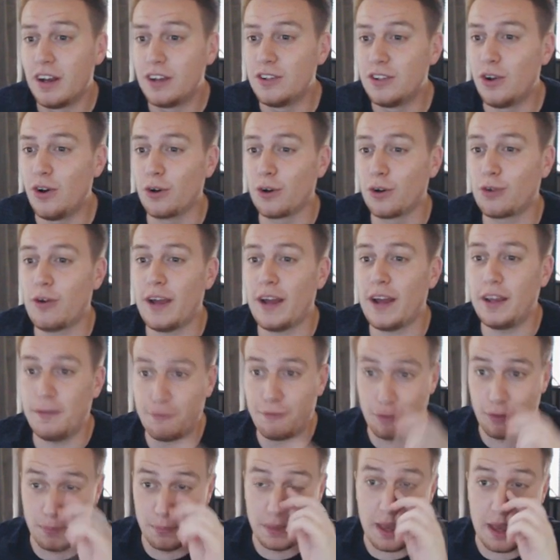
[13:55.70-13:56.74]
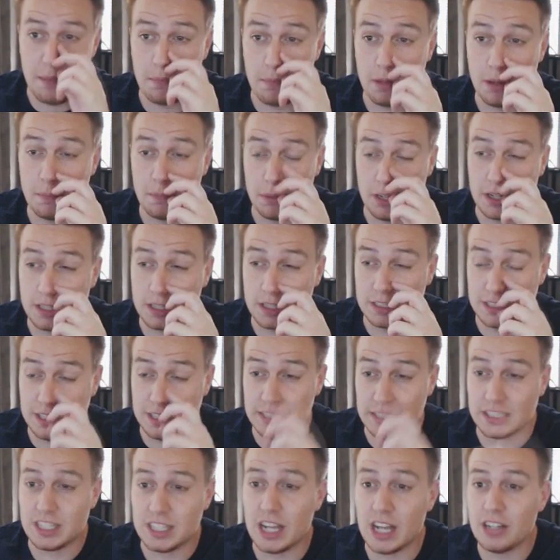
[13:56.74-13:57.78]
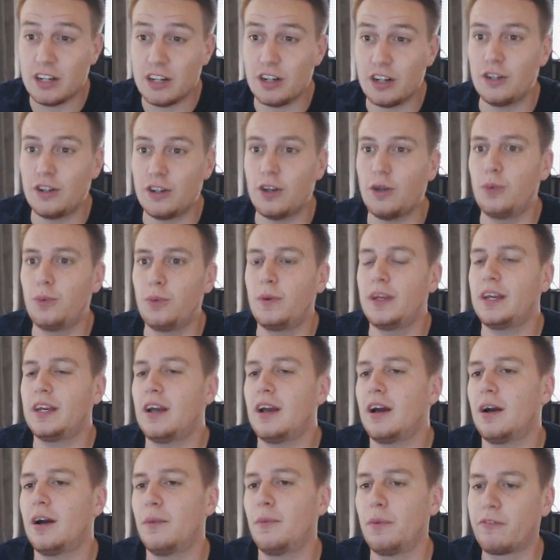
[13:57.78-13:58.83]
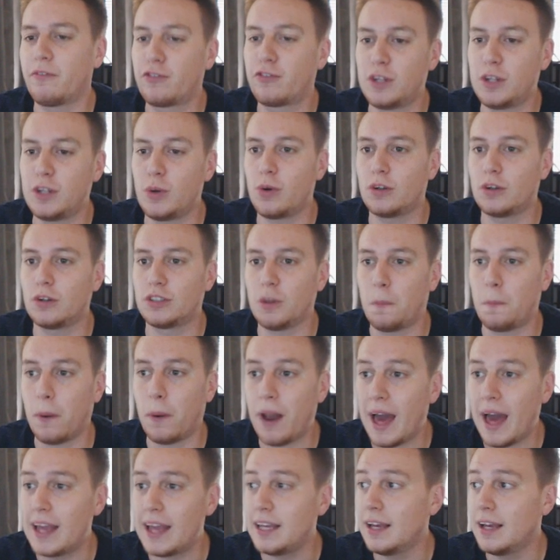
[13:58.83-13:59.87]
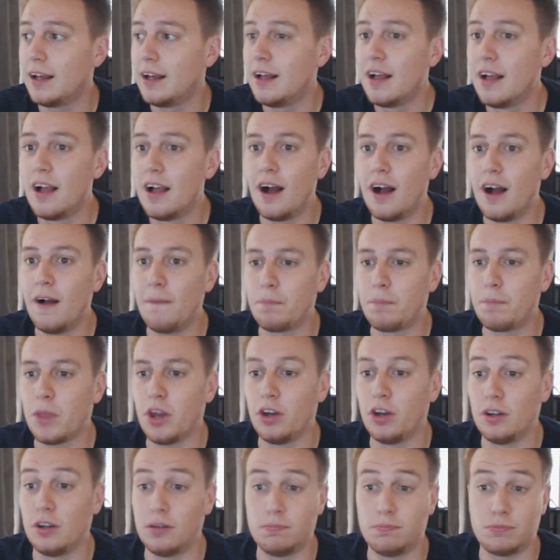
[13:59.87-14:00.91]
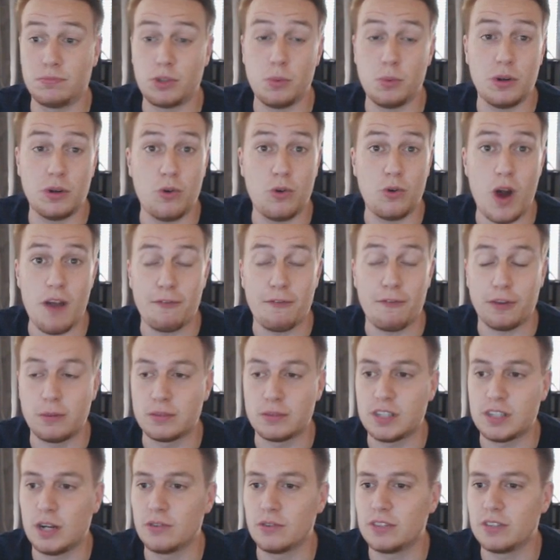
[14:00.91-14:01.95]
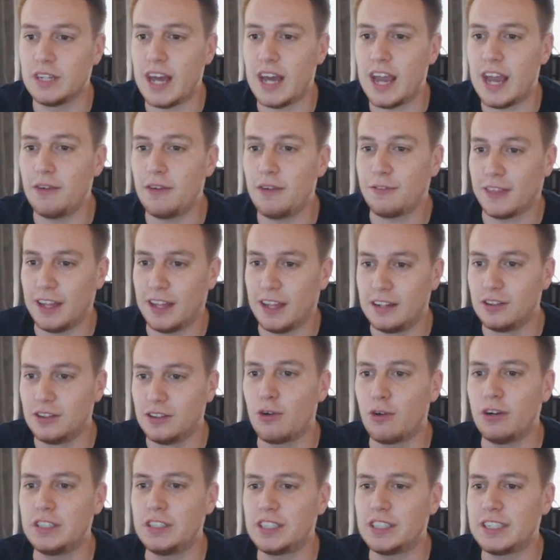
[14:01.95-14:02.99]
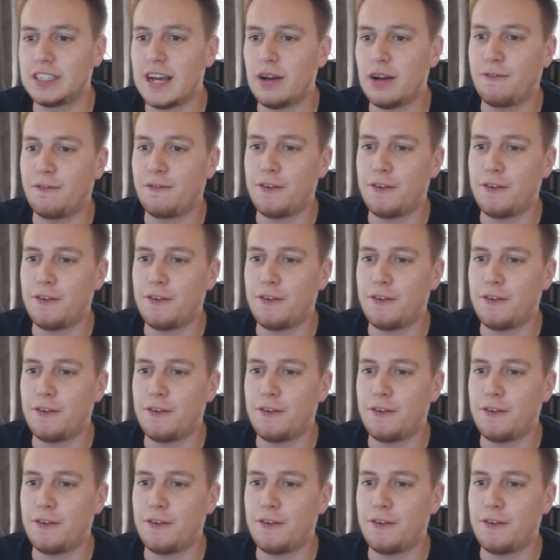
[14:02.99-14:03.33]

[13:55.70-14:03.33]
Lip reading: Not great from them, but you can see Sunderland, who we've still got to play, doing all right for themselves in 8th. Then Norwich are down in